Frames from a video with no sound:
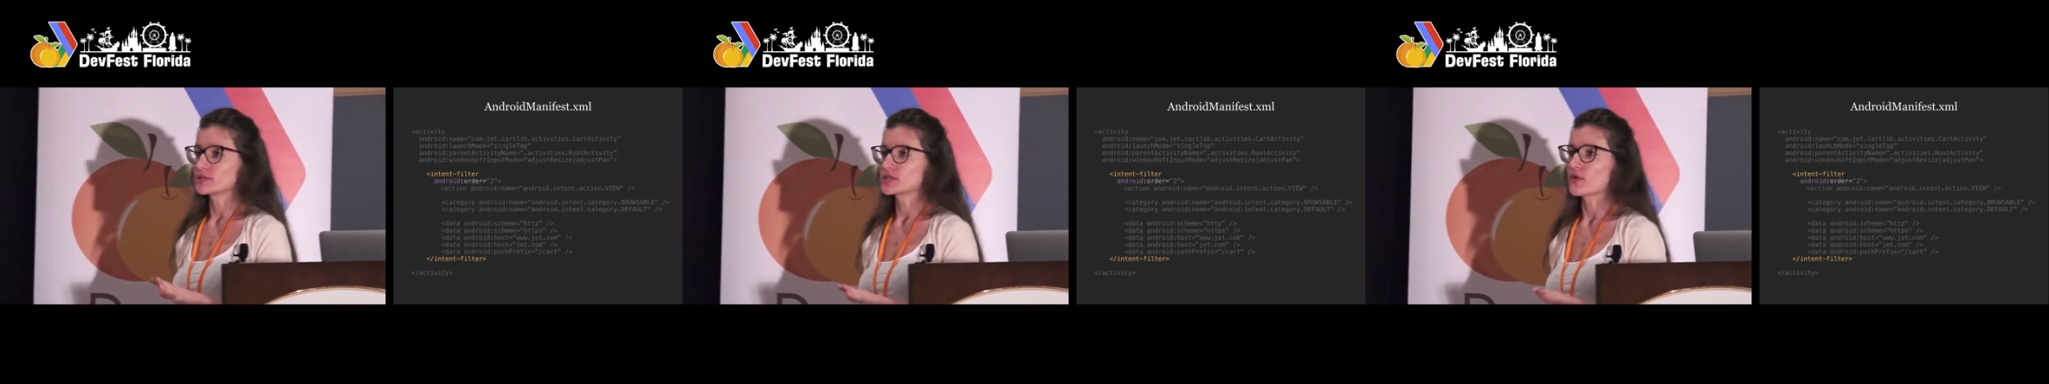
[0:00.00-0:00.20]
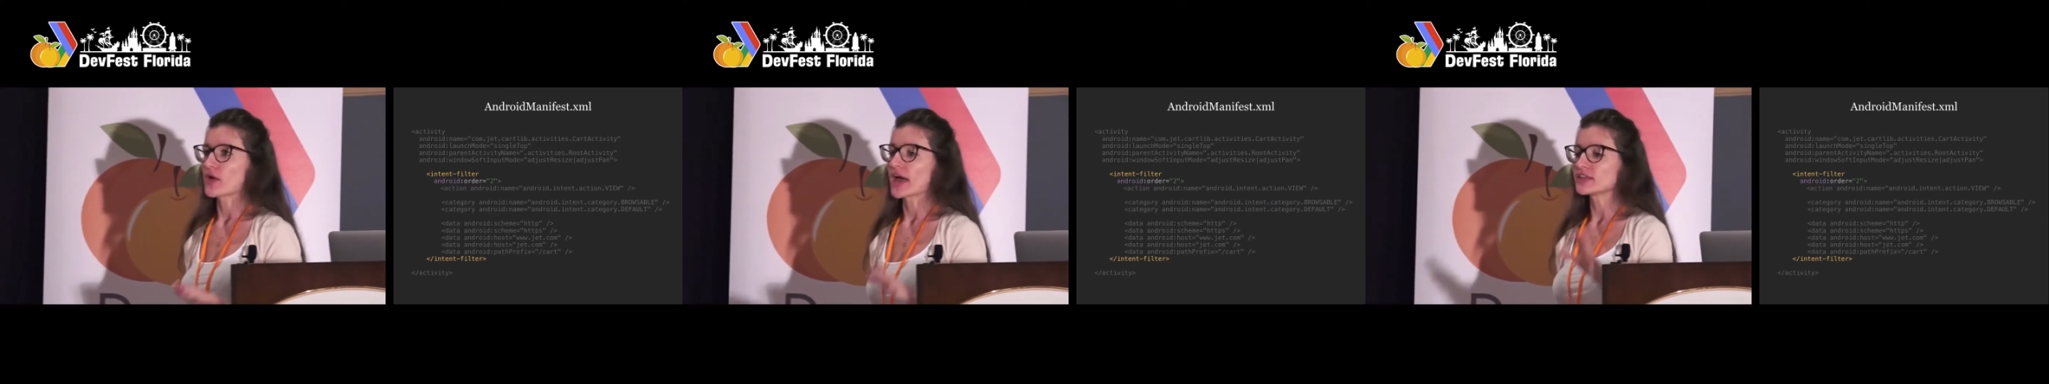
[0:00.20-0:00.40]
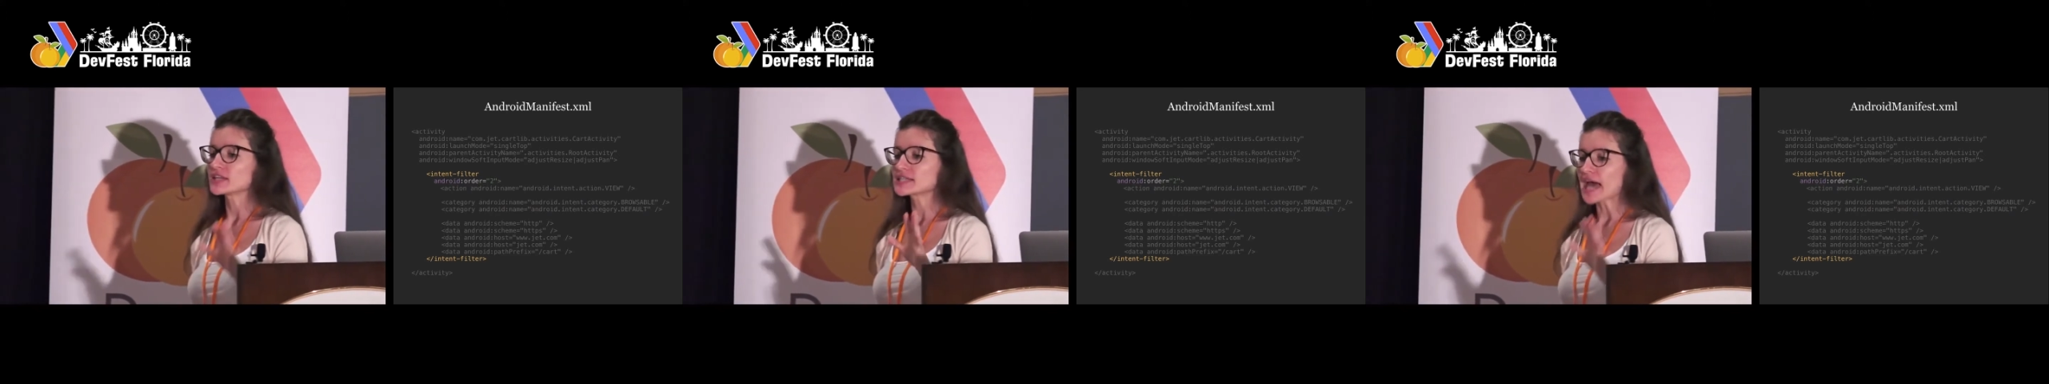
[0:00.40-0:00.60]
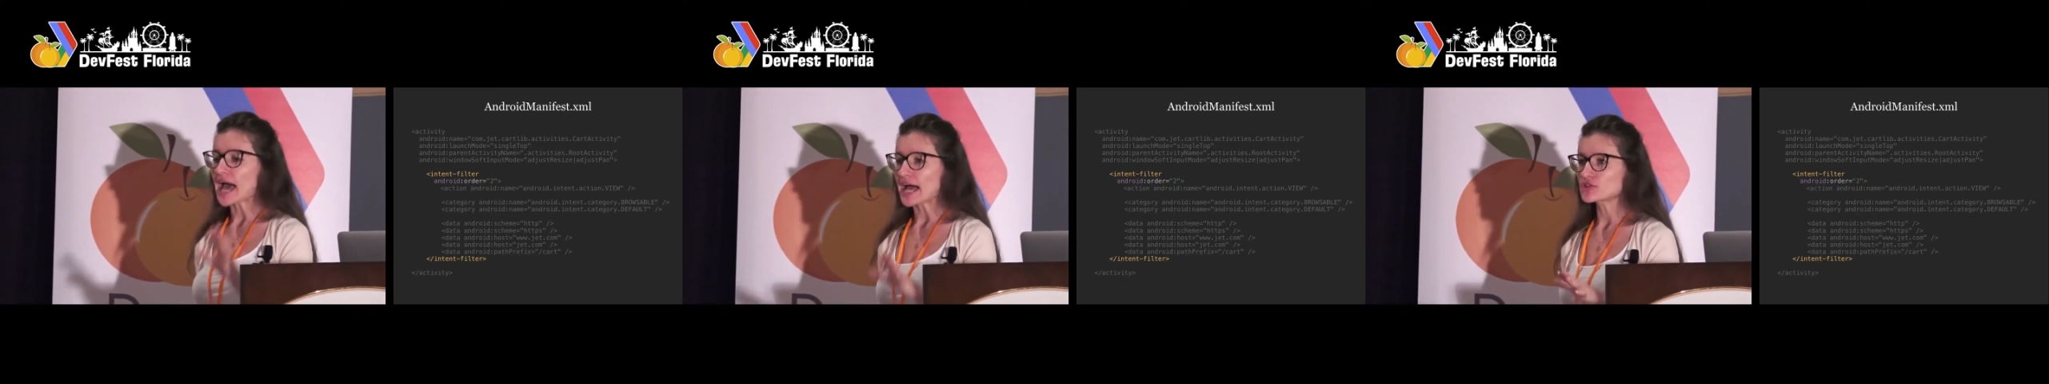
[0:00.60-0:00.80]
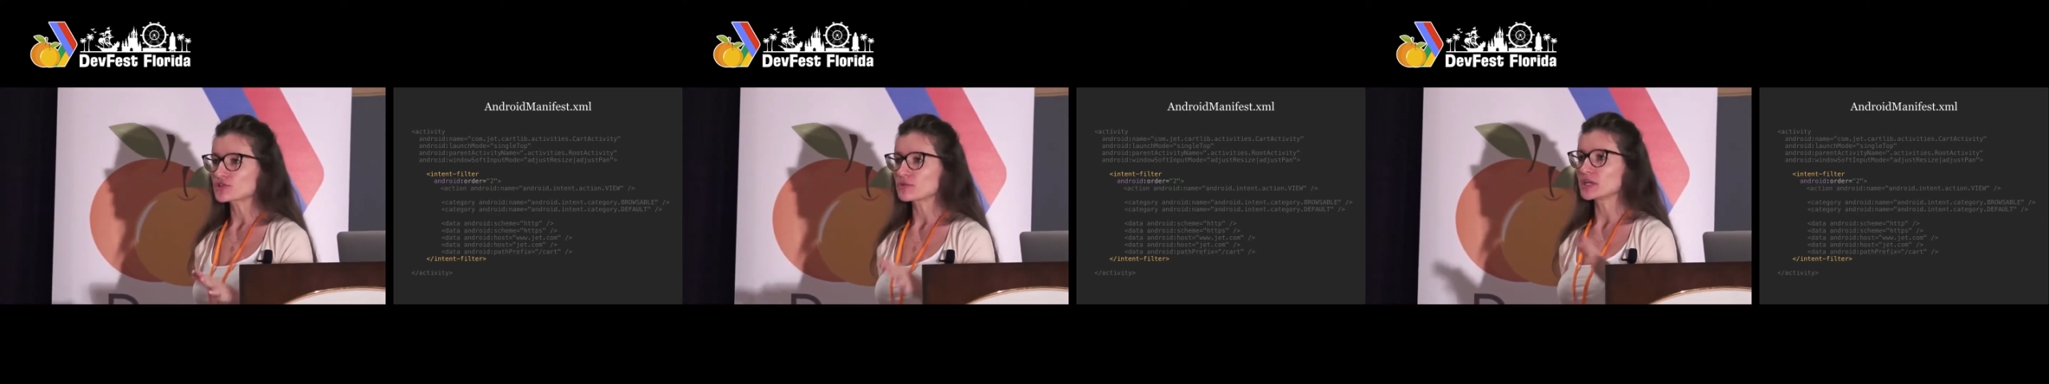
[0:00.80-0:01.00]
So, and this
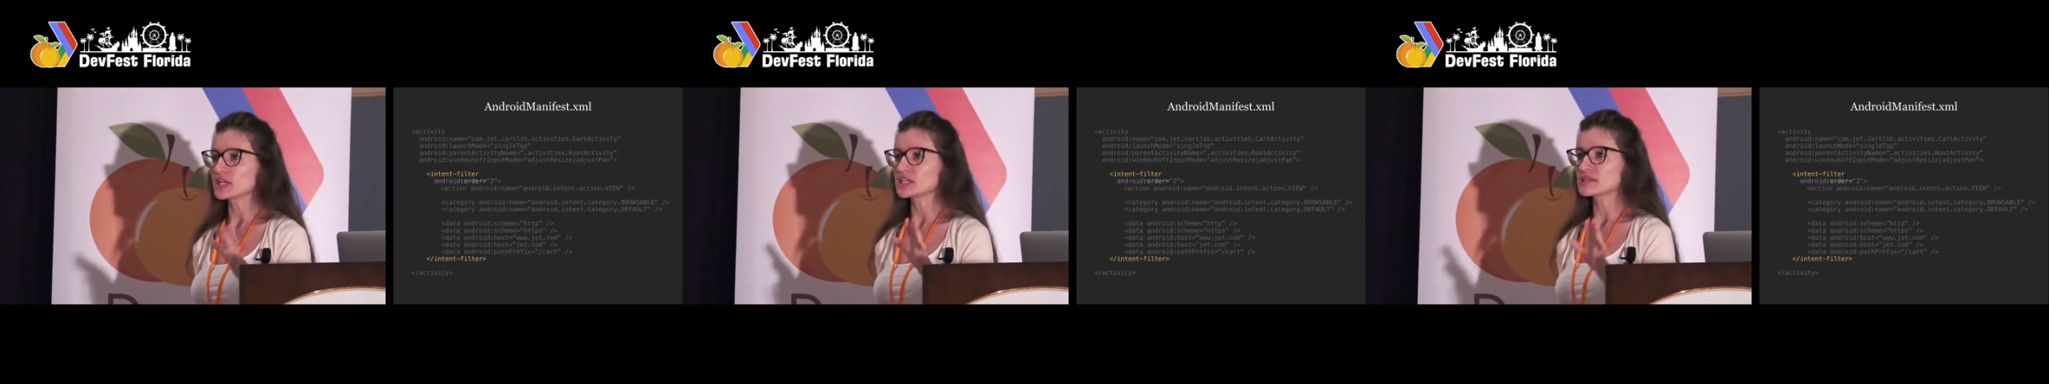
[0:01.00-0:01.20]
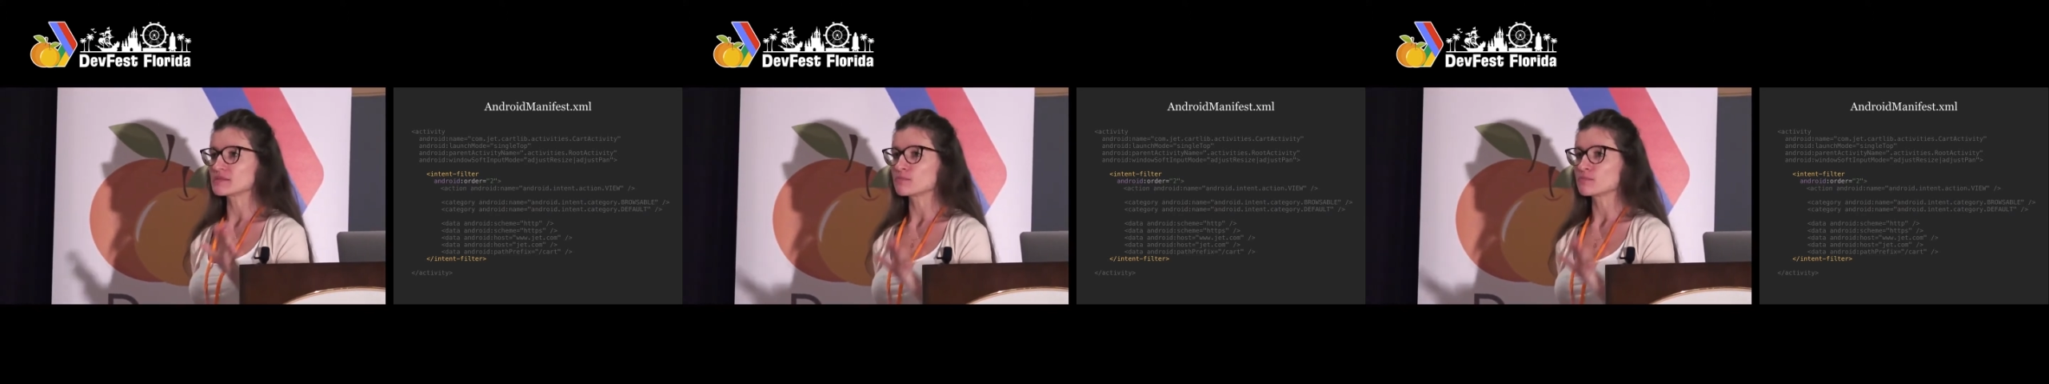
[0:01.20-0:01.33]
attribute is